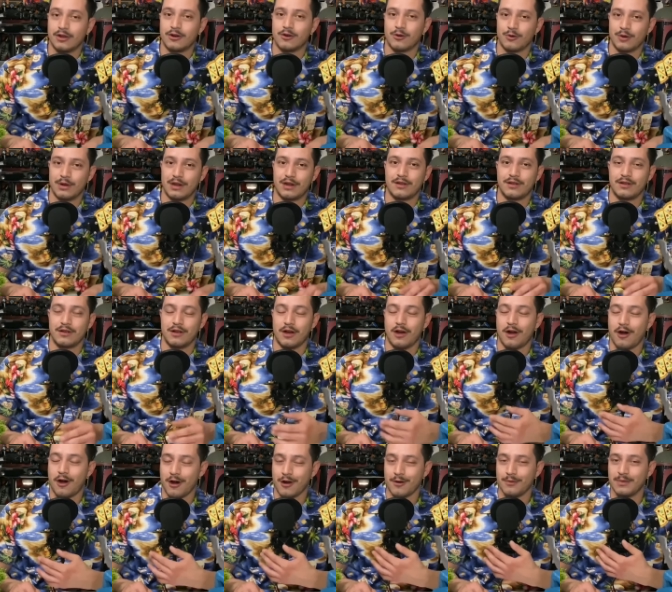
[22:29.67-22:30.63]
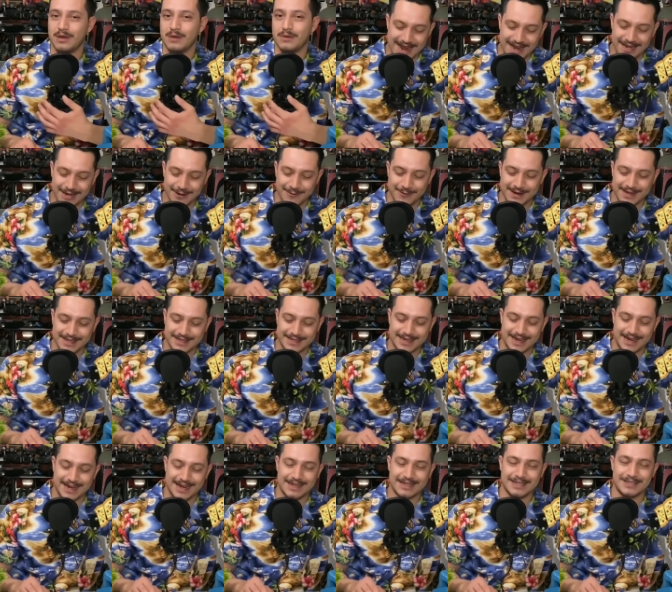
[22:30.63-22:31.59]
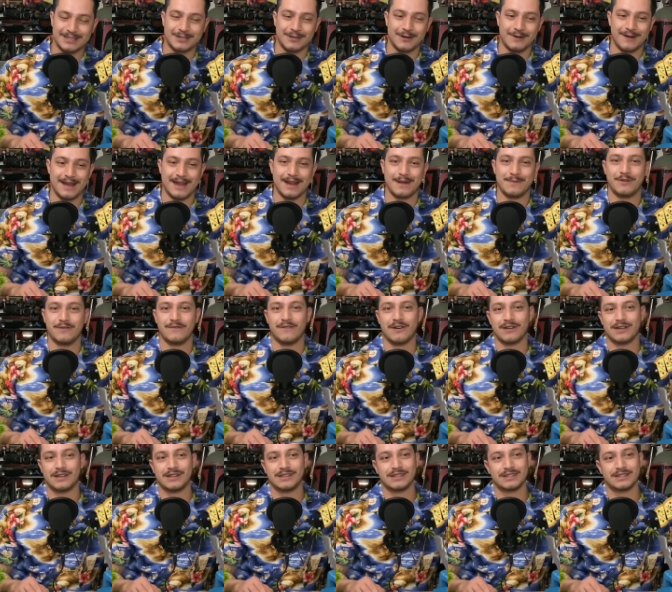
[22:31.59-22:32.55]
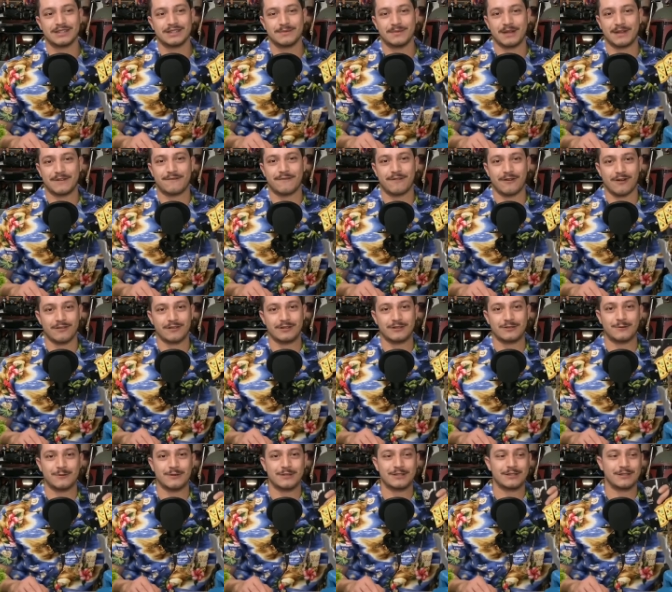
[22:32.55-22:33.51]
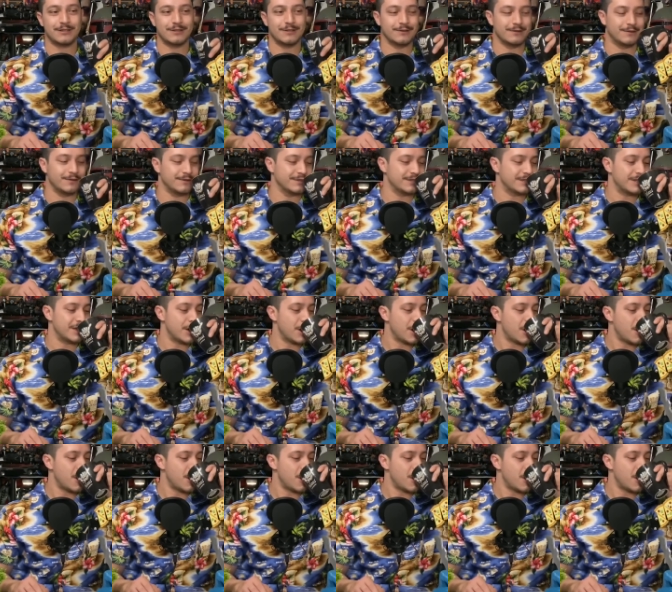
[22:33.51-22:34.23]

Krieg army. Anyways, guys, let's go ahead and move on into some McFarlane Toys news